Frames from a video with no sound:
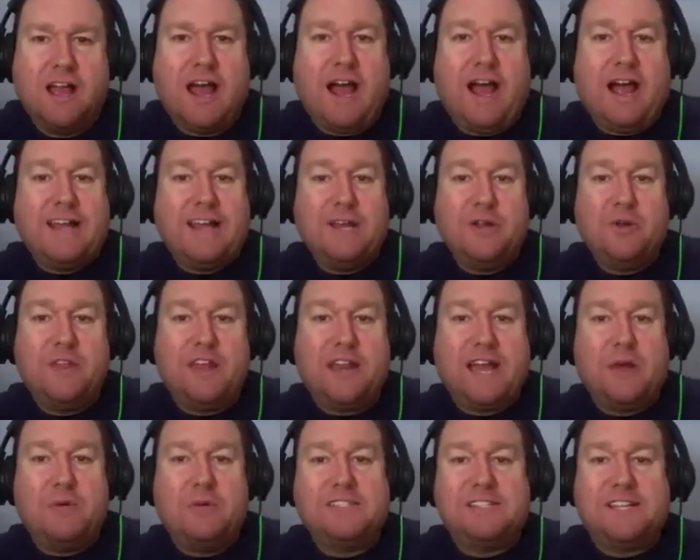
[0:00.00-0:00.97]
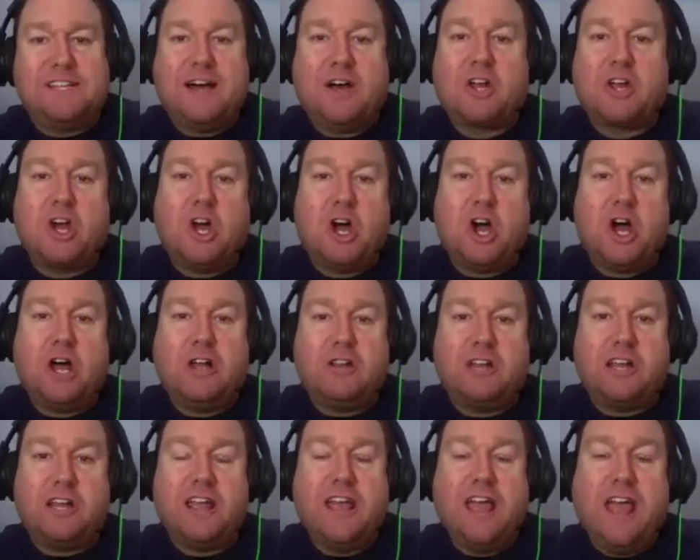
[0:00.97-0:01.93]
I okay. knew that I was an
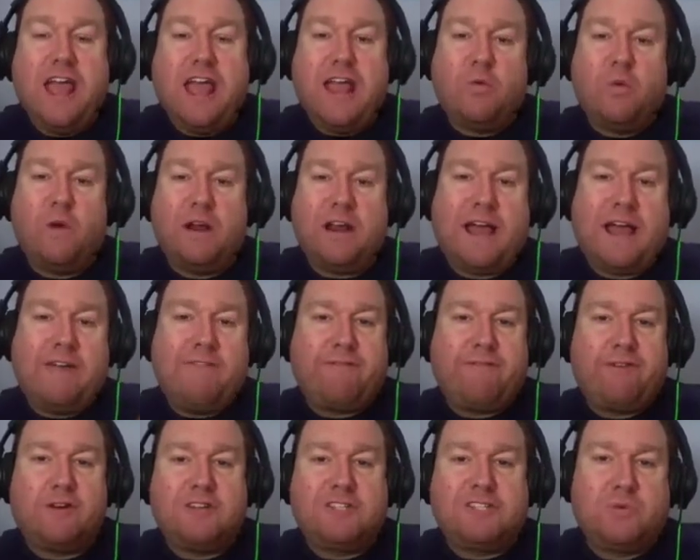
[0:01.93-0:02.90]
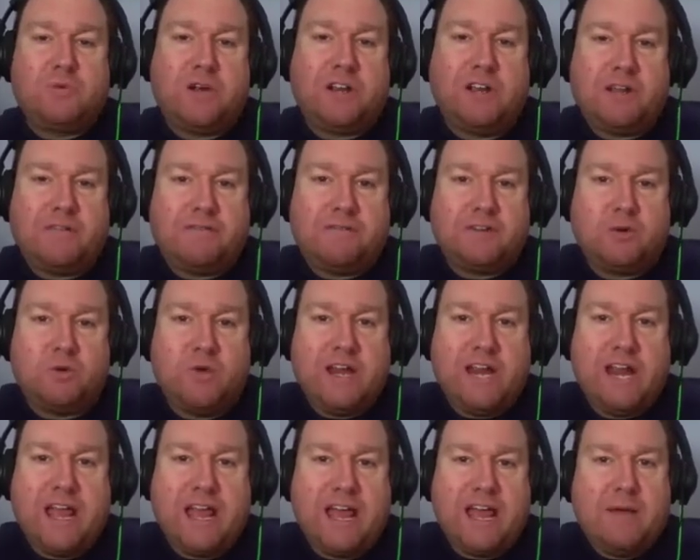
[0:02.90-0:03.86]
alcoholic, and when I first went off to
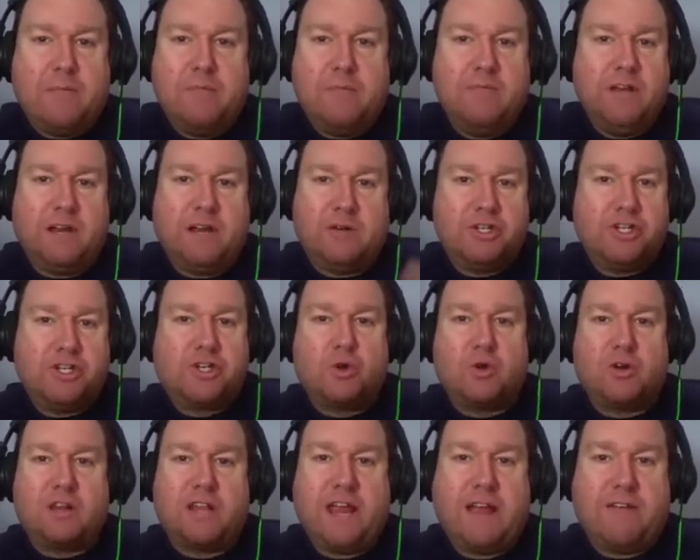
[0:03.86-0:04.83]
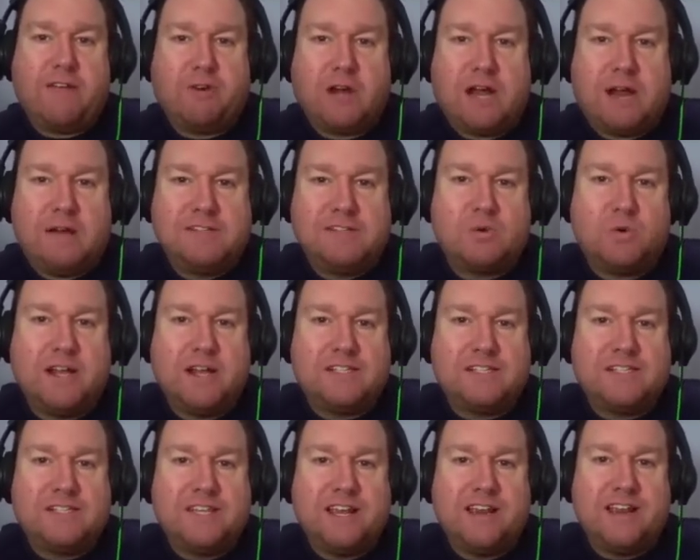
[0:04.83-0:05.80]
rehab, you know, shortly after I was
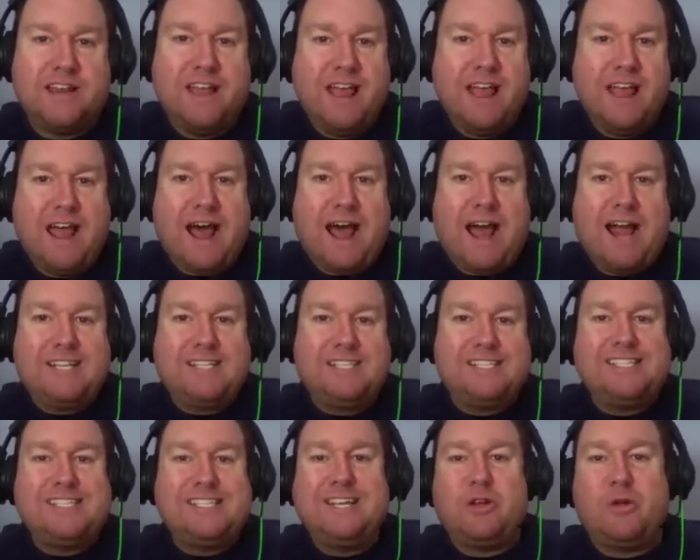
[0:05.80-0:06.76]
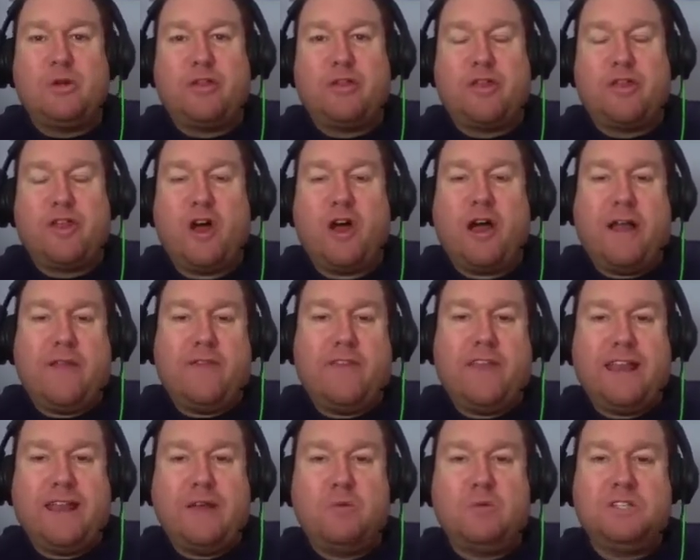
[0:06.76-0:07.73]
arrested, I still thought
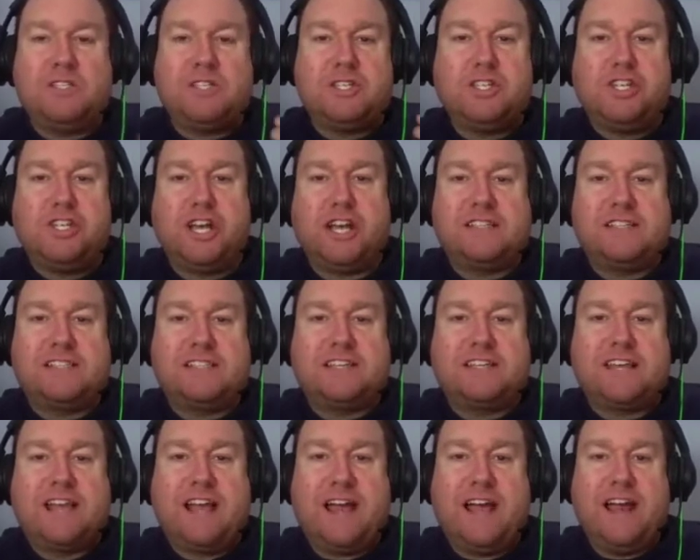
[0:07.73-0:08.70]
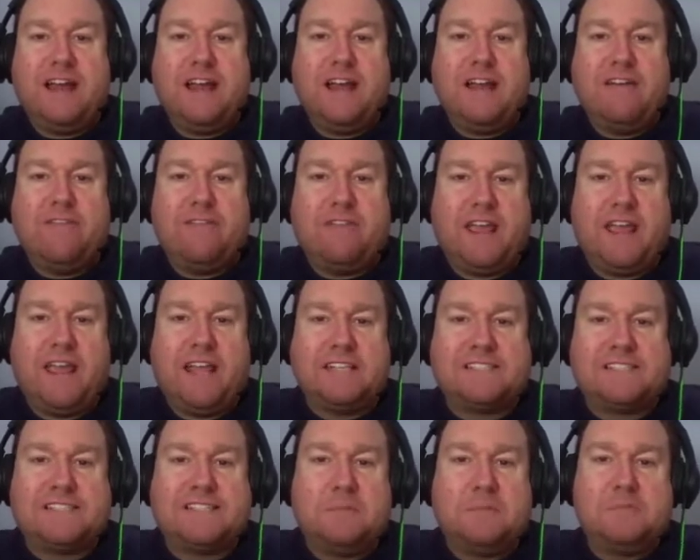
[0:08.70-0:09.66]
that it was just kind of a
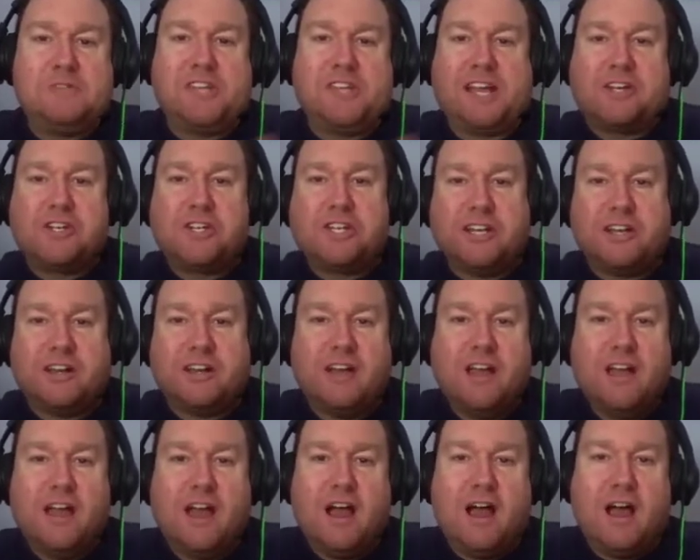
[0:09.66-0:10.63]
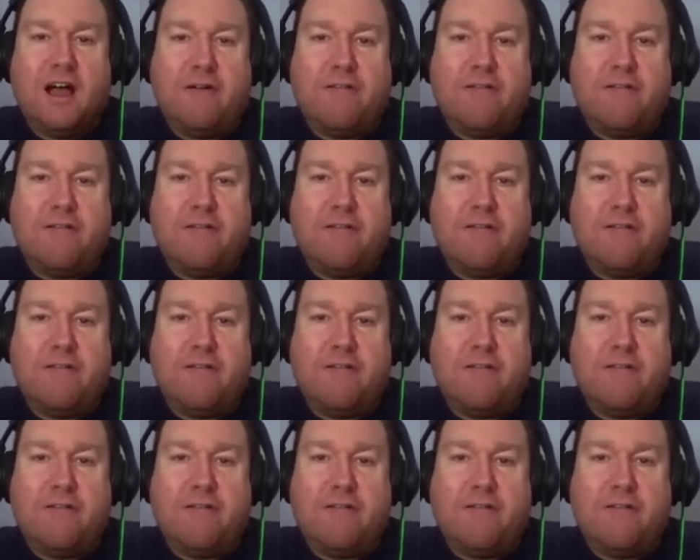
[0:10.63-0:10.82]
subsection oh.